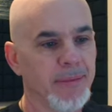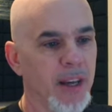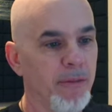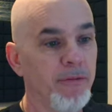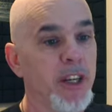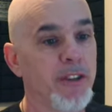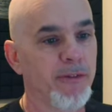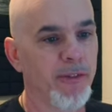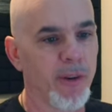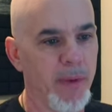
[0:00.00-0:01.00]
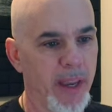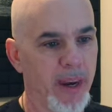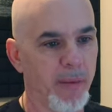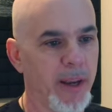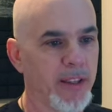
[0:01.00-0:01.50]
uh, just for me
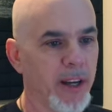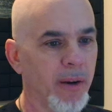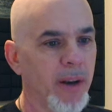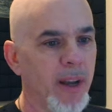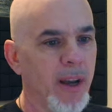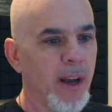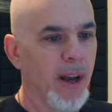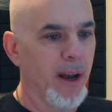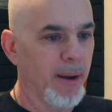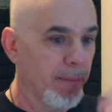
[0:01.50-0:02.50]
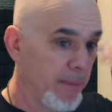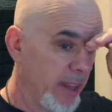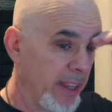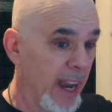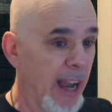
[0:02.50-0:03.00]
anyway. So, um,
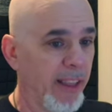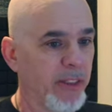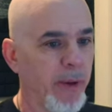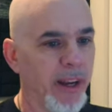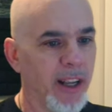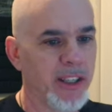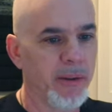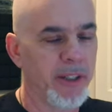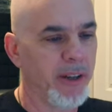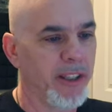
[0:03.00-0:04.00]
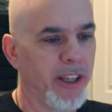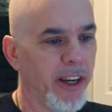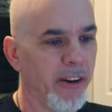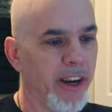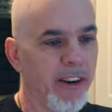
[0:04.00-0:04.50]
yeah, I like the way it cuts to it too. It's
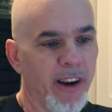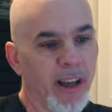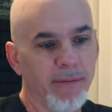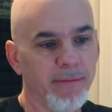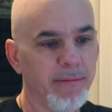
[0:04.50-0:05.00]
done, you're in or out.